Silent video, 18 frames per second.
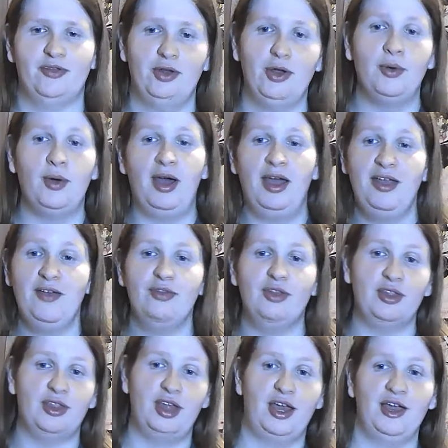oh, I have
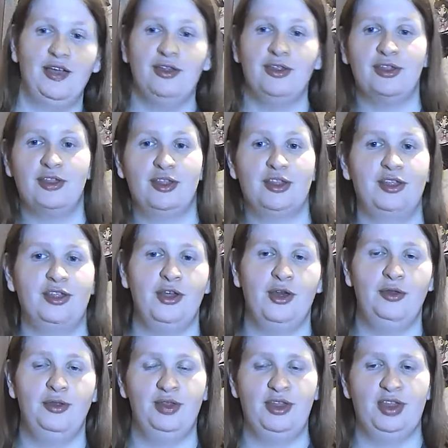this X,
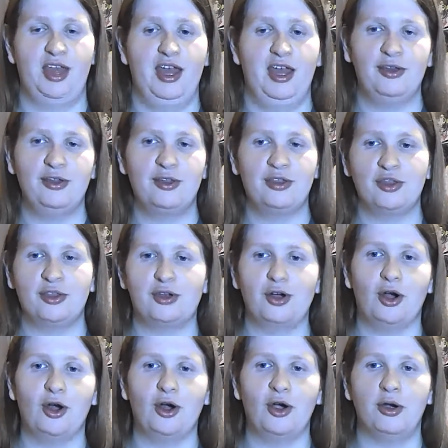this X
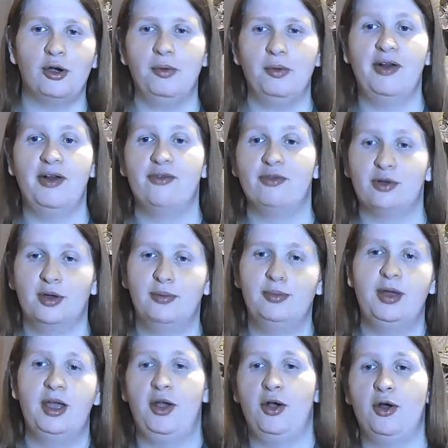scar or whatever on
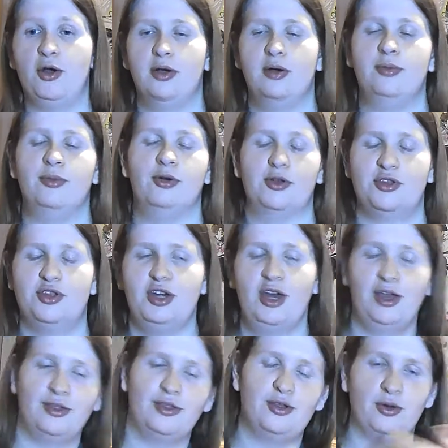my arm or
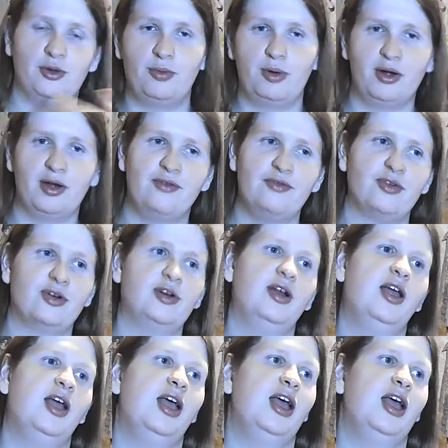chest or wherever,